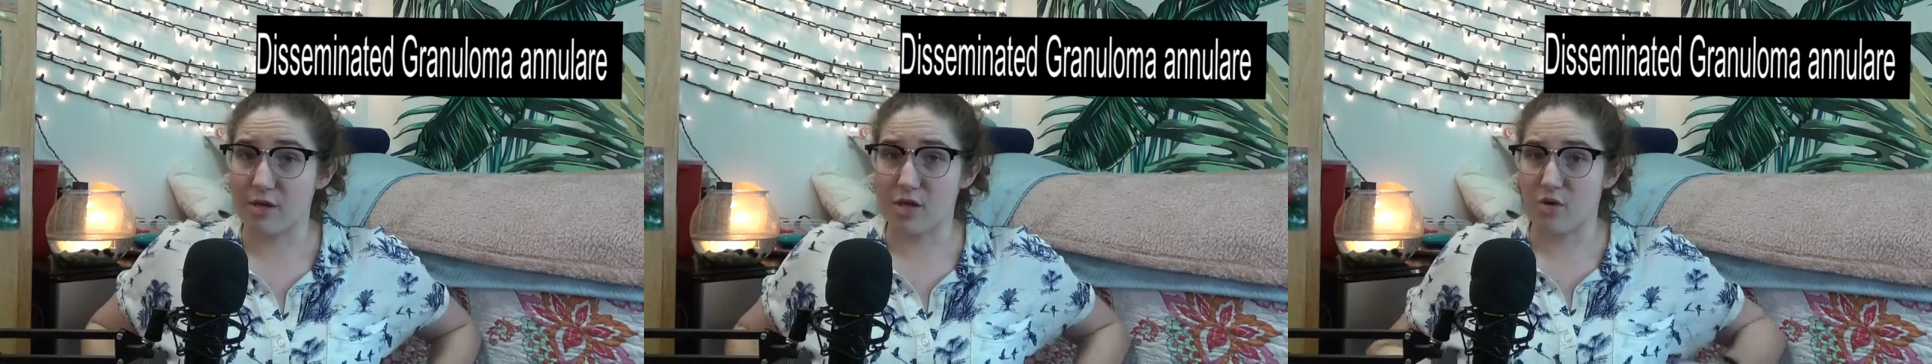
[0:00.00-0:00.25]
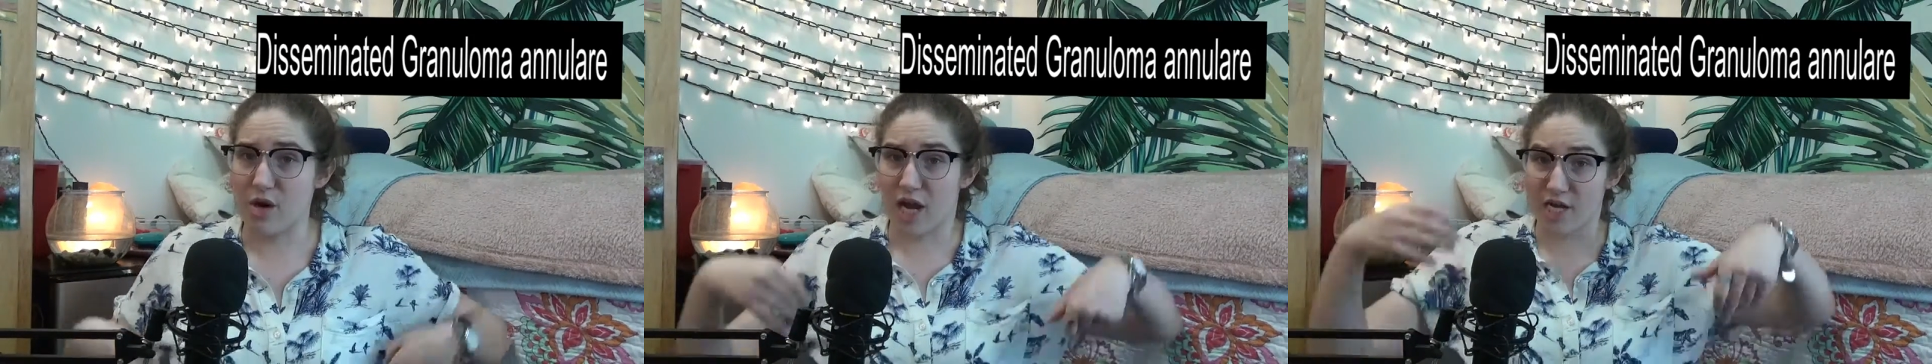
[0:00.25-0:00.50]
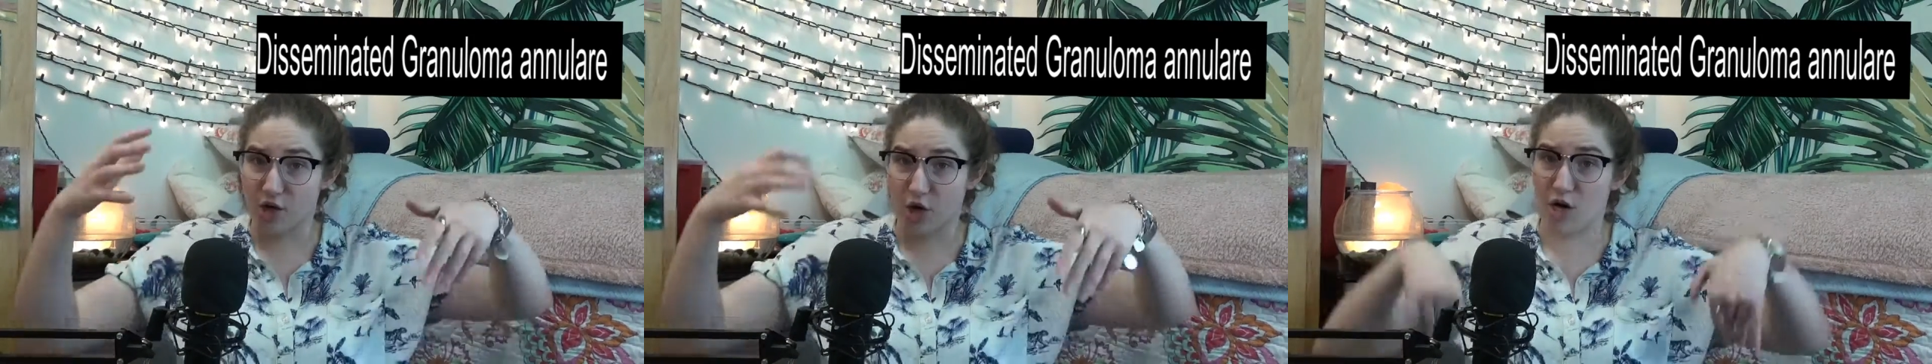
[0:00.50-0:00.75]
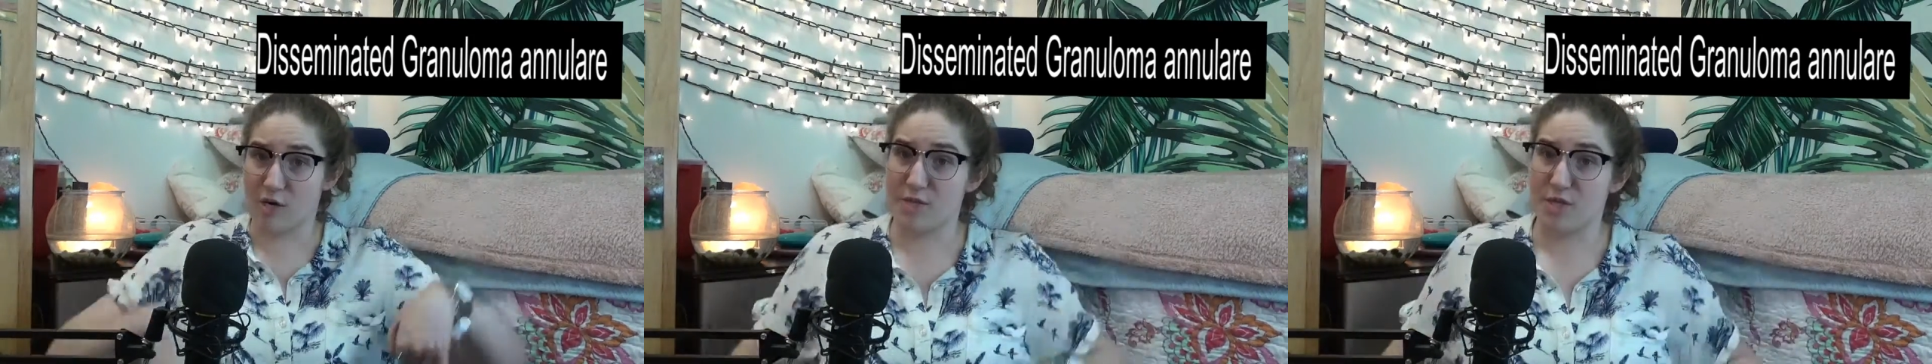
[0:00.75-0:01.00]
So not your
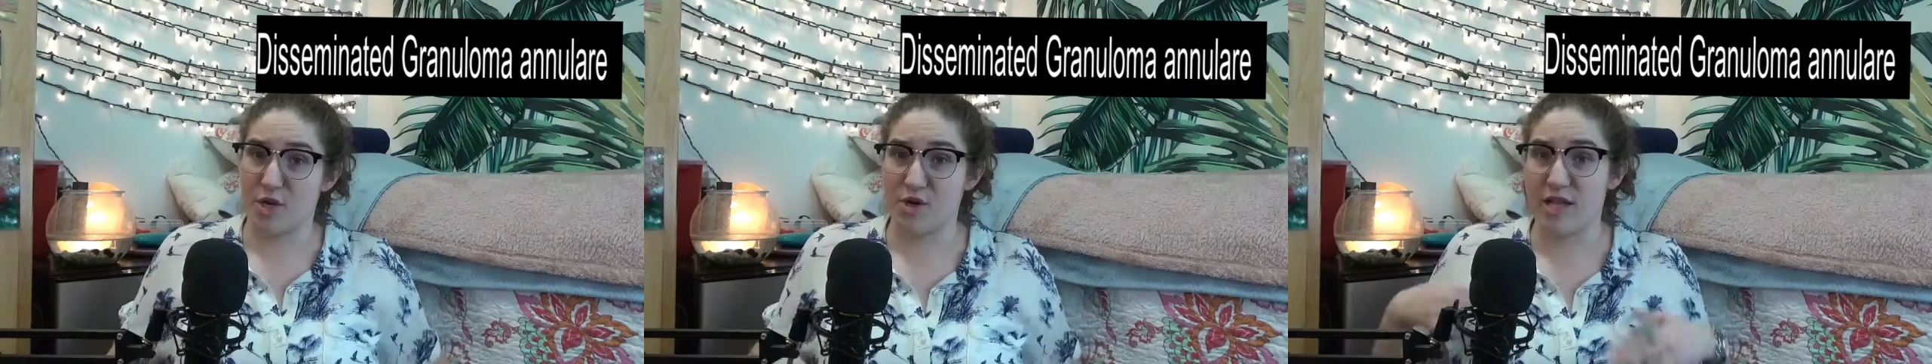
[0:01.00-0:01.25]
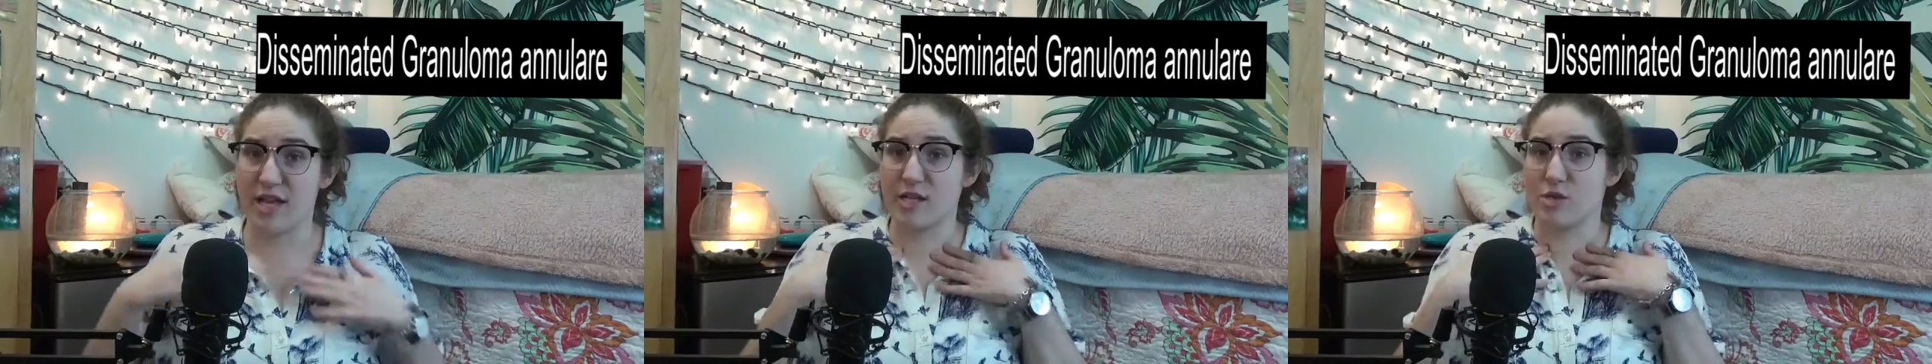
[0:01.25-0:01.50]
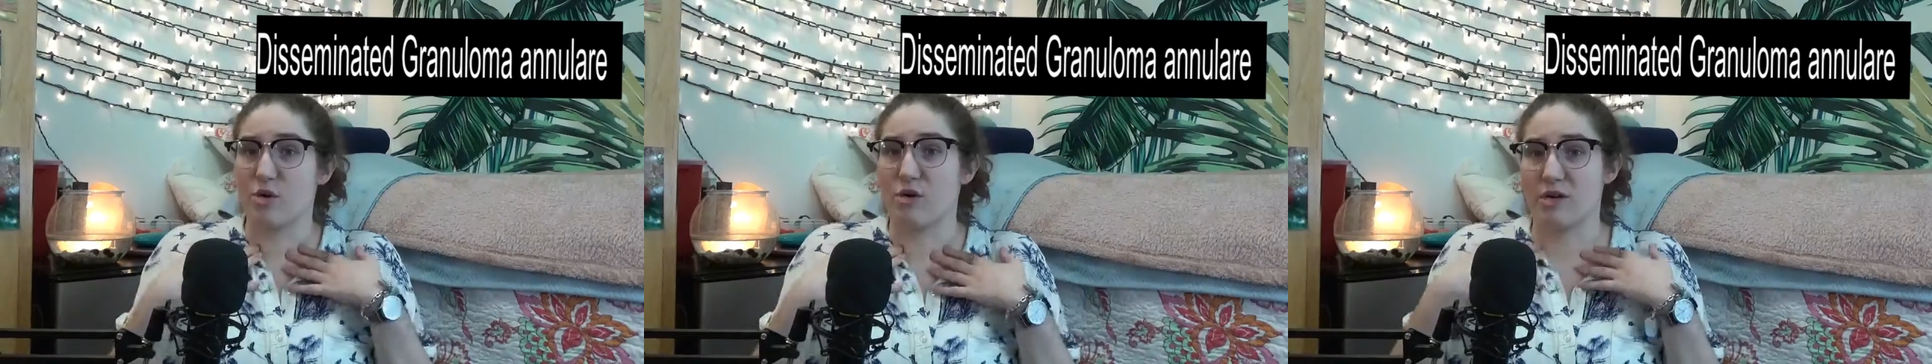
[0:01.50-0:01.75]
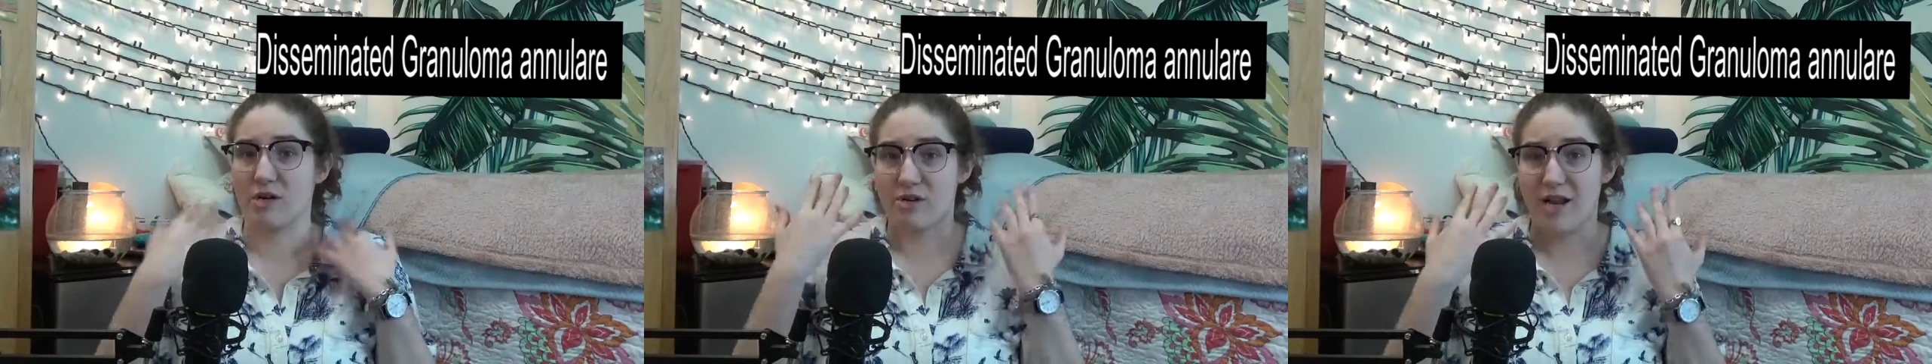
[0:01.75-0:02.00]
arms, your legs,
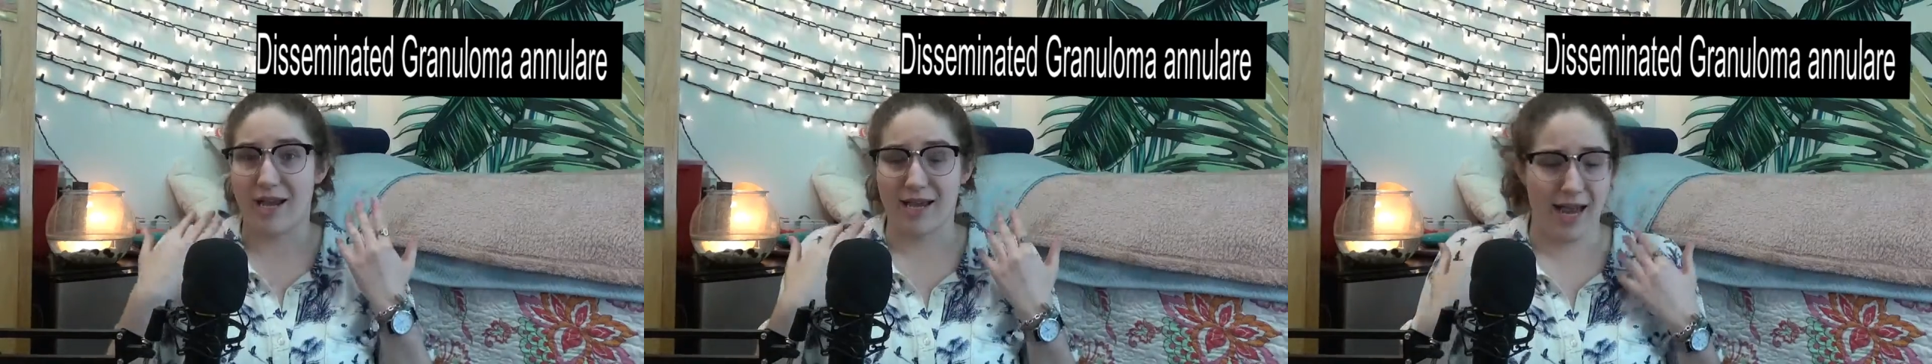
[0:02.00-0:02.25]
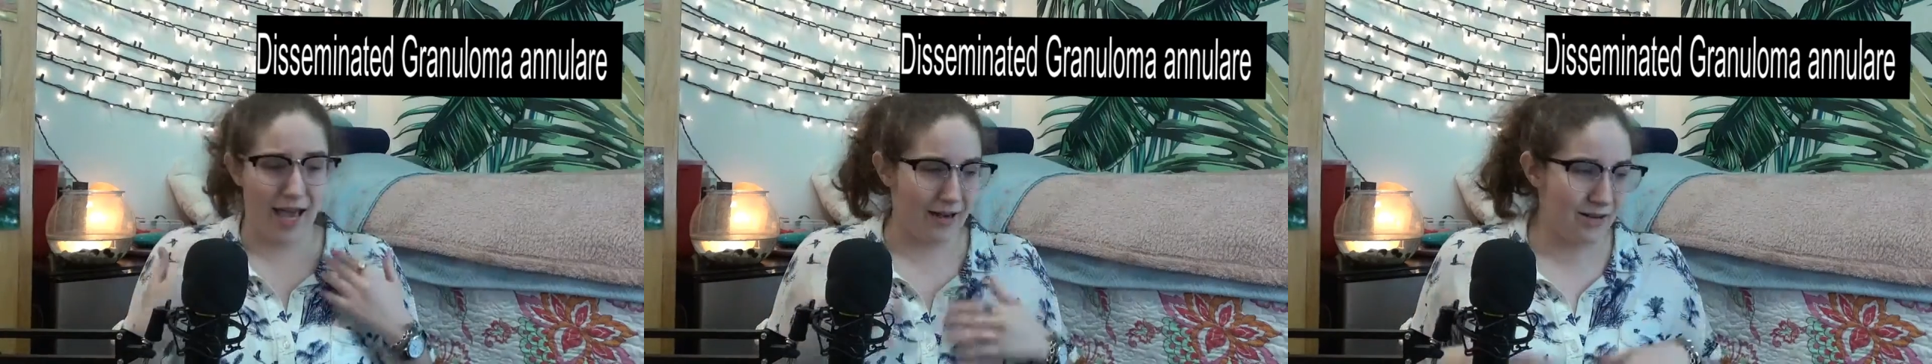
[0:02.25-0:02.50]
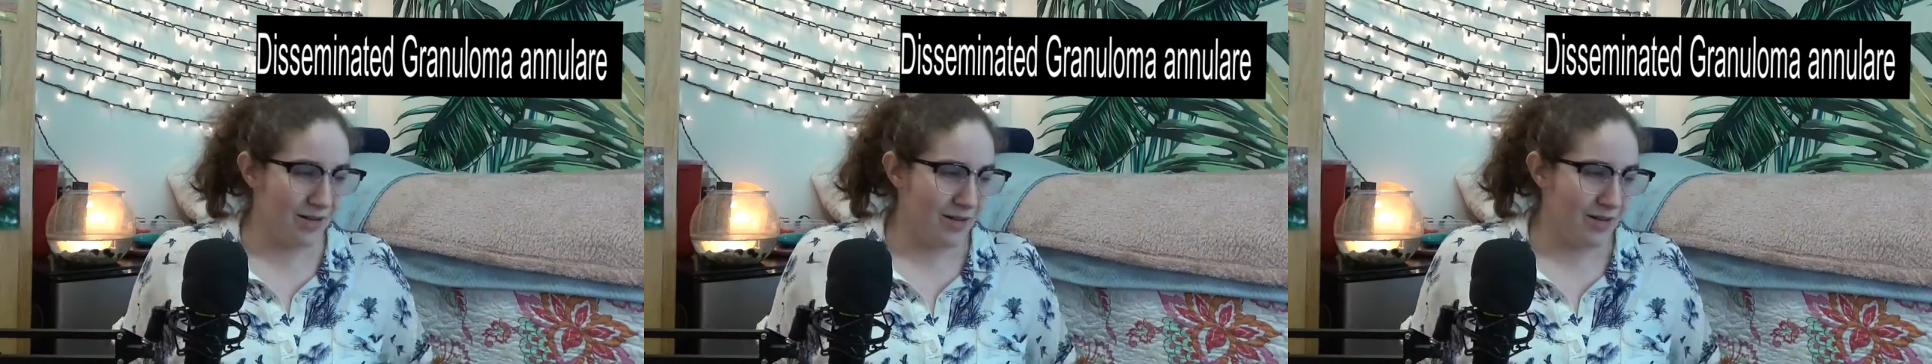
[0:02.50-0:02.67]
or your neck and head.